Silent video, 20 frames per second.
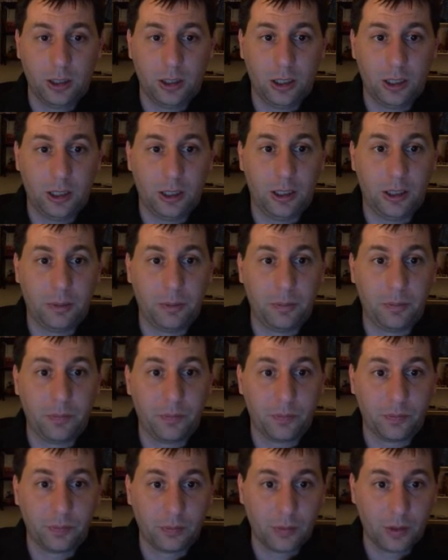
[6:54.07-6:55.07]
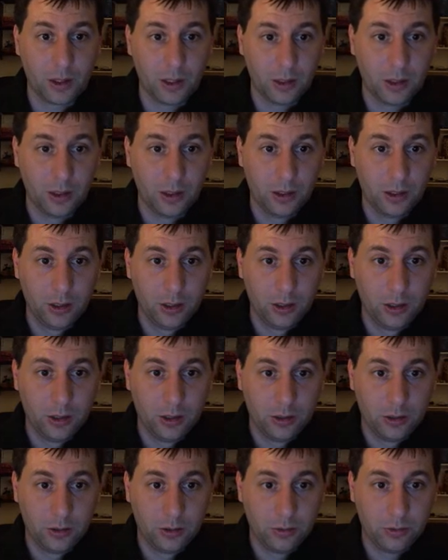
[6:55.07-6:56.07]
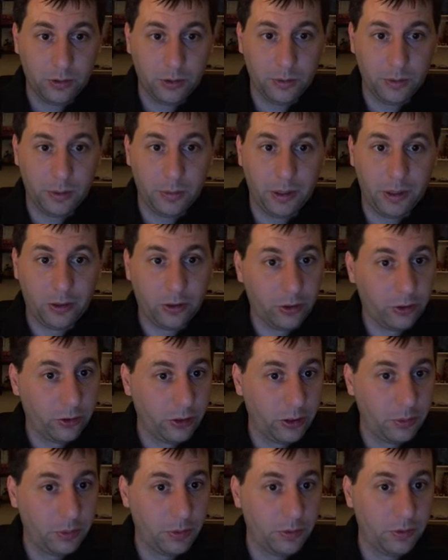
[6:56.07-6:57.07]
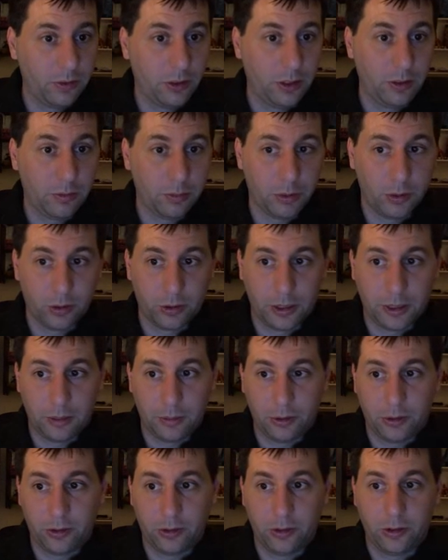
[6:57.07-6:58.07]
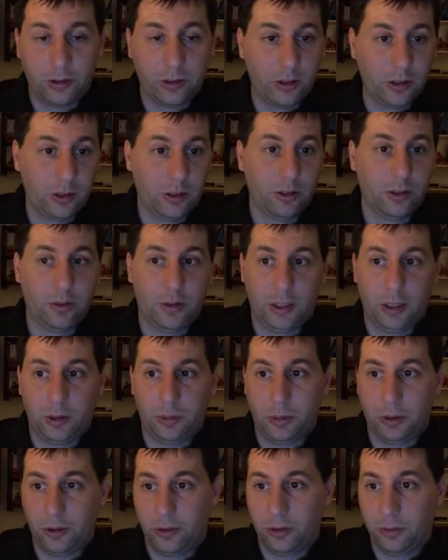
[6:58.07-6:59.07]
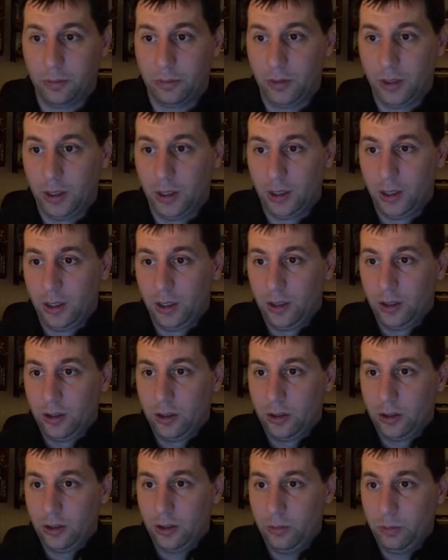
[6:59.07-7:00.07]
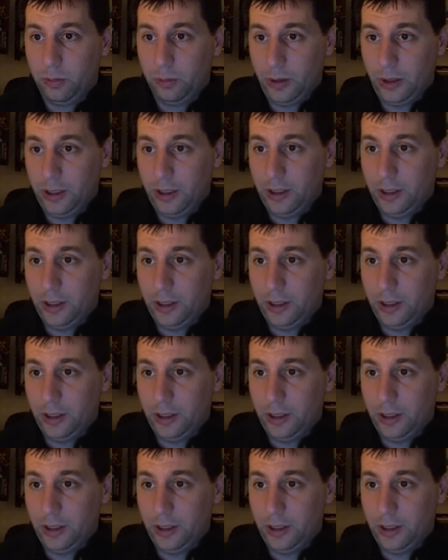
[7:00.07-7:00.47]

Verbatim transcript: Um, from the mentorship of chief programmers and senior developers. You may